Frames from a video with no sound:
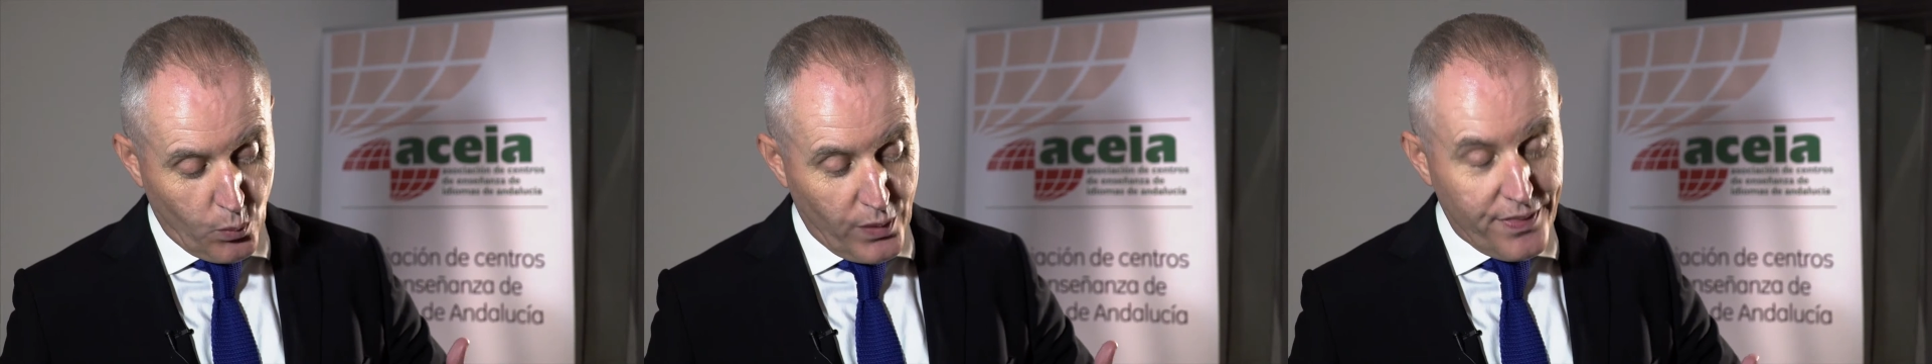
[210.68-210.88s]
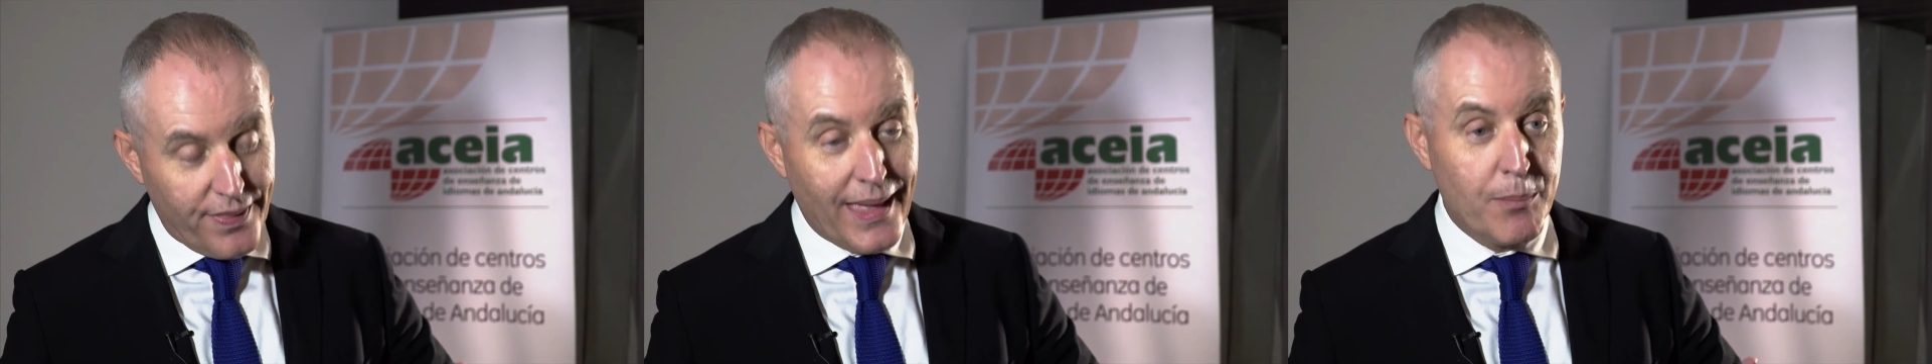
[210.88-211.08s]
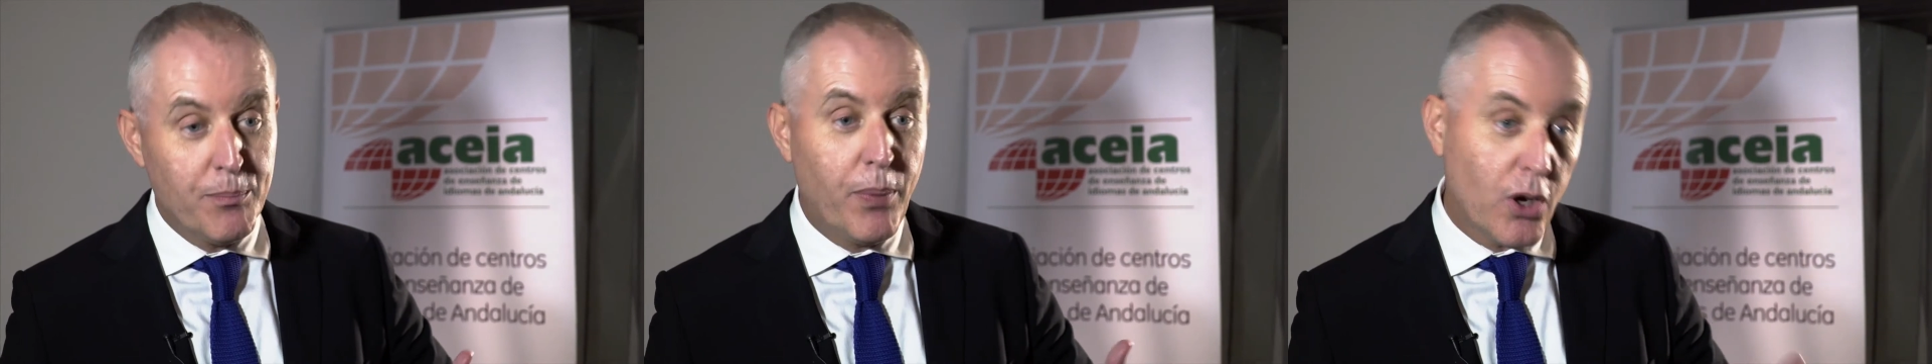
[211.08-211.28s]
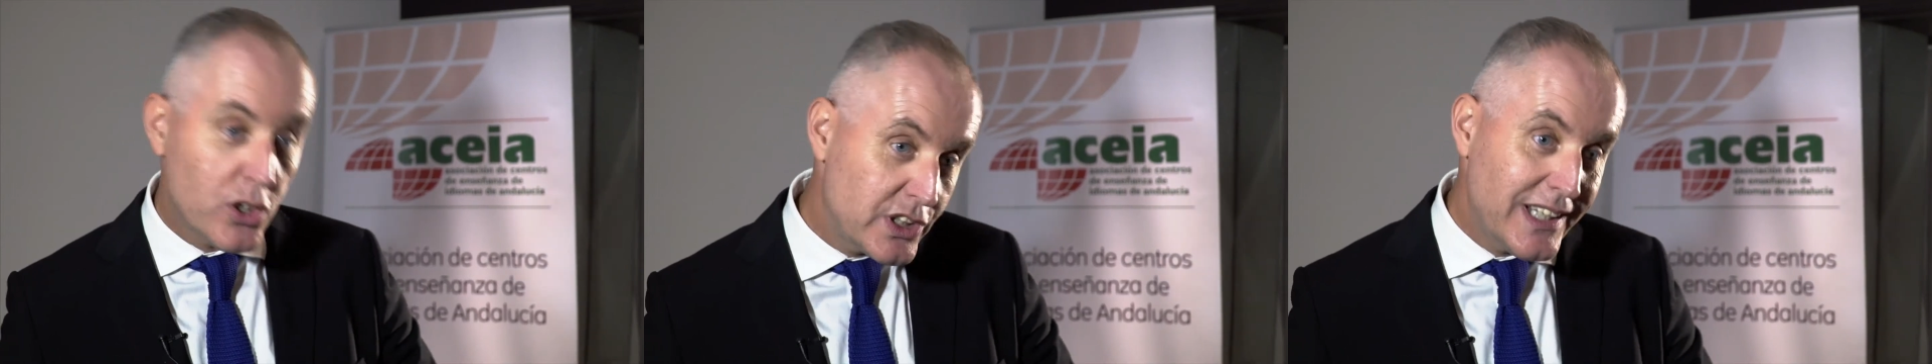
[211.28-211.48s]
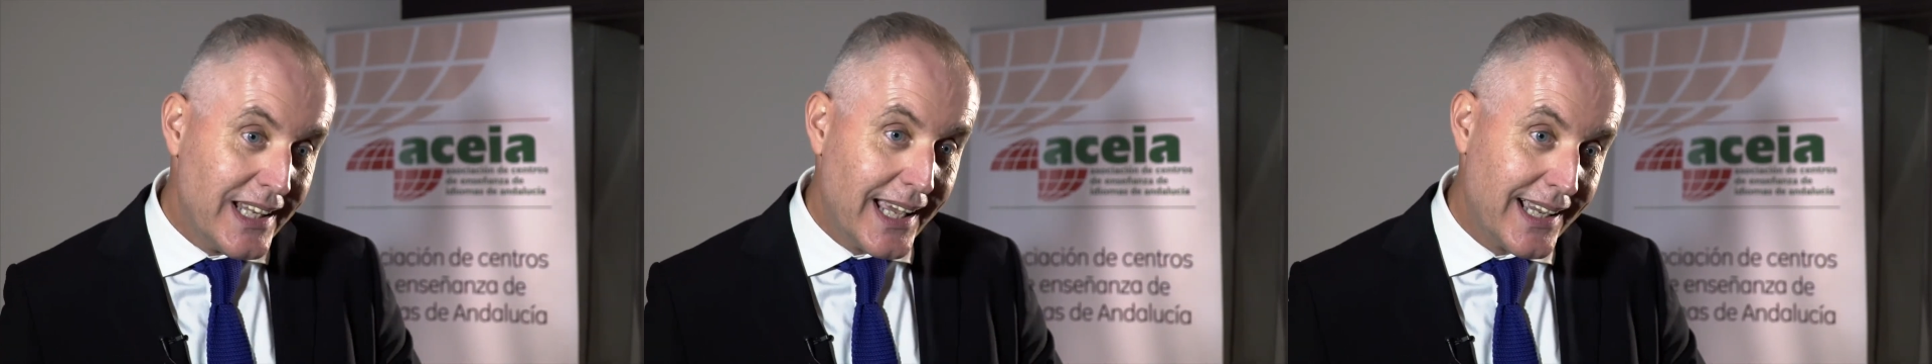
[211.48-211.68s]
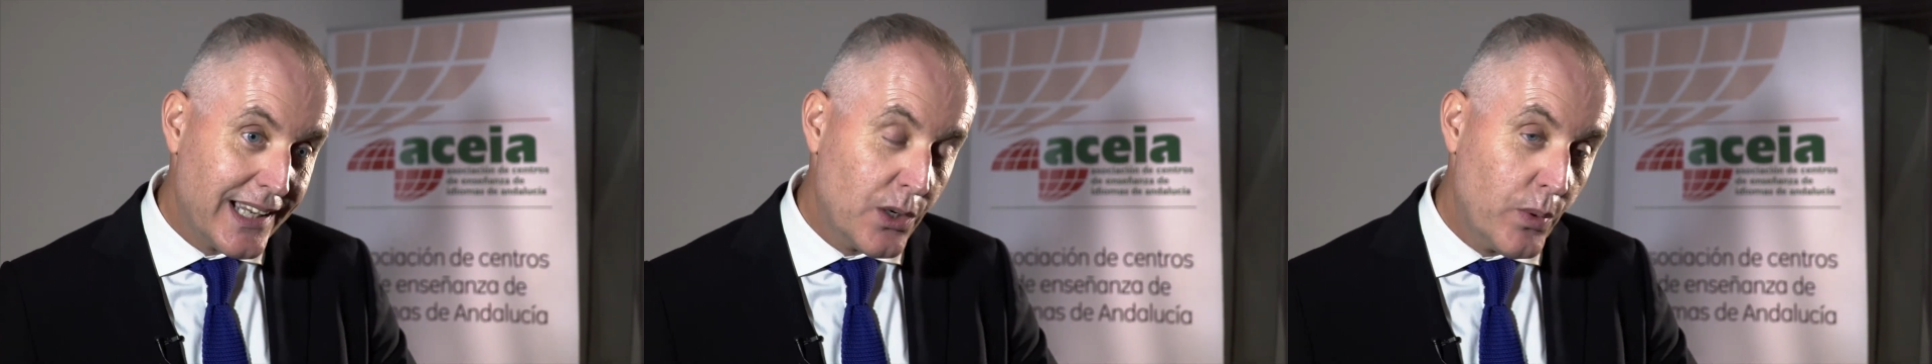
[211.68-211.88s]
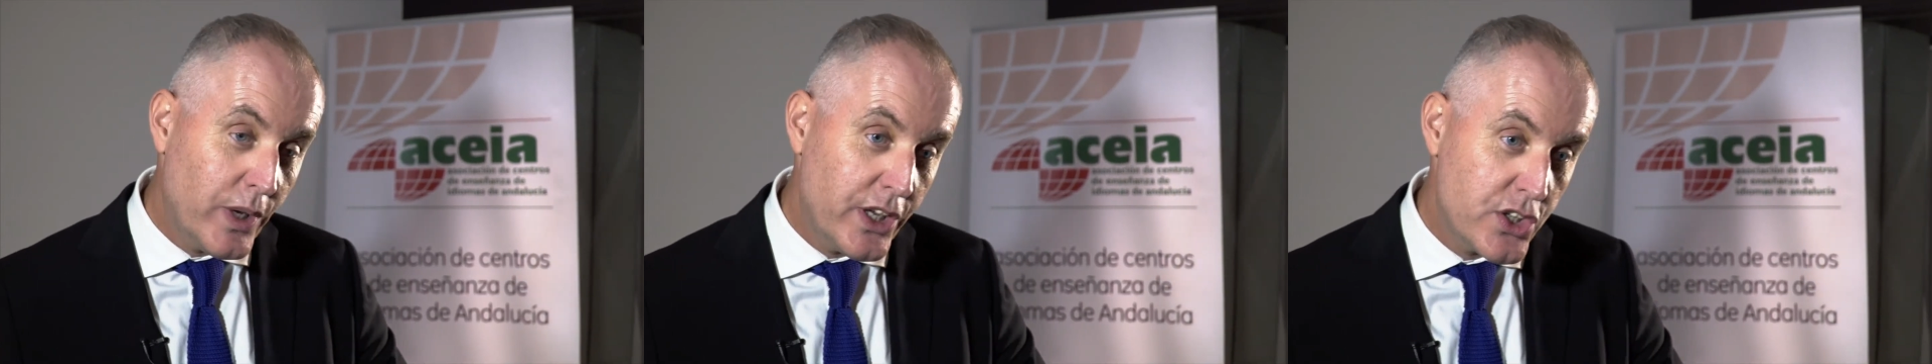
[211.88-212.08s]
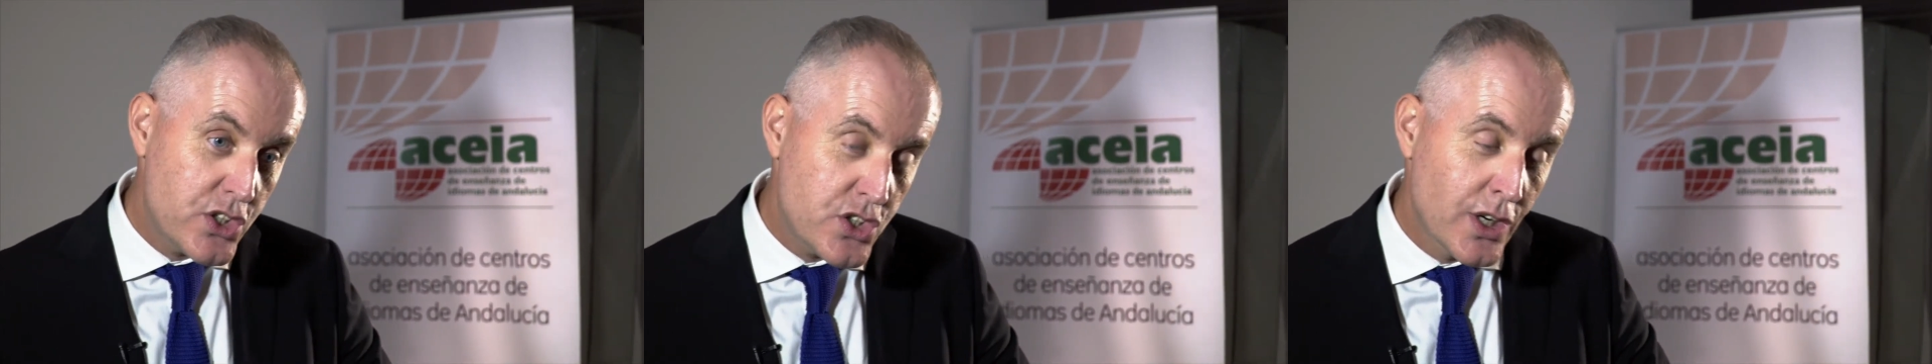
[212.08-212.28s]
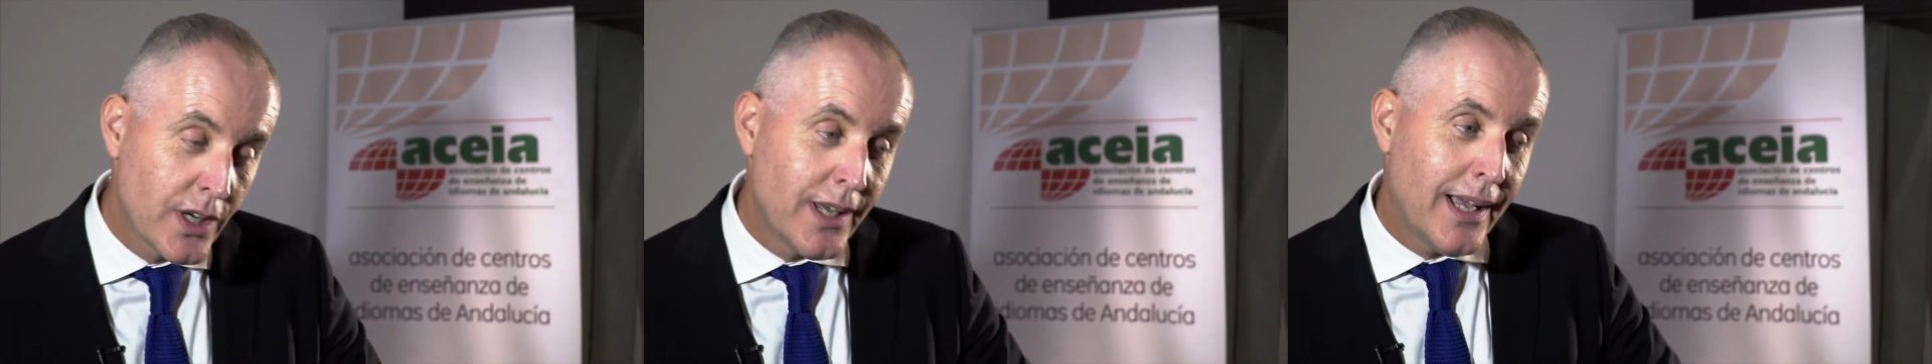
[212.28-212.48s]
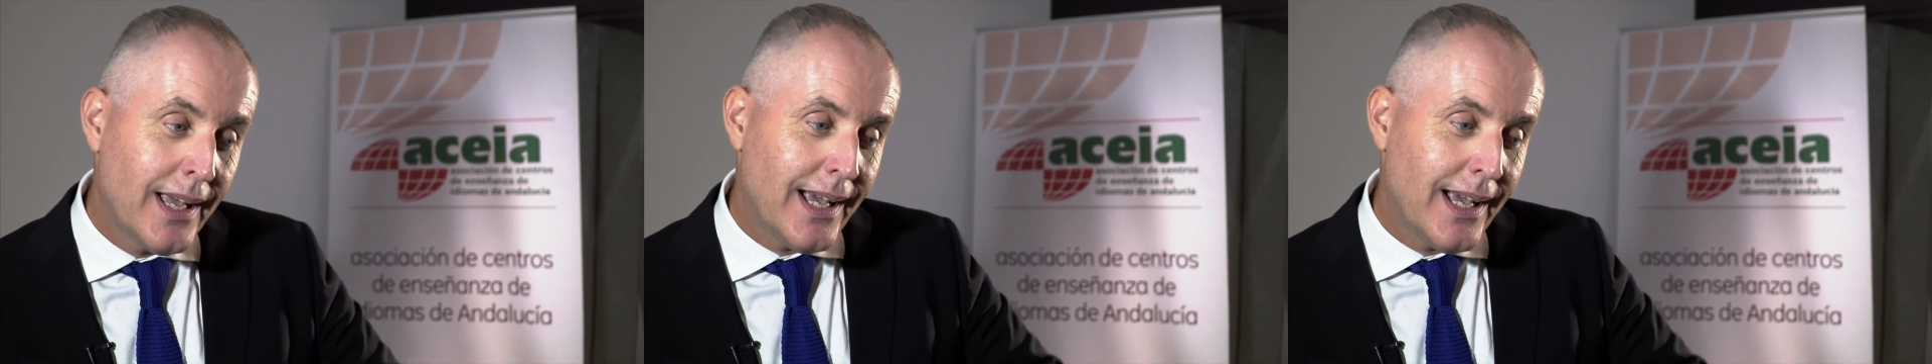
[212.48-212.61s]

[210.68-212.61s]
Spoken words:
with their body language,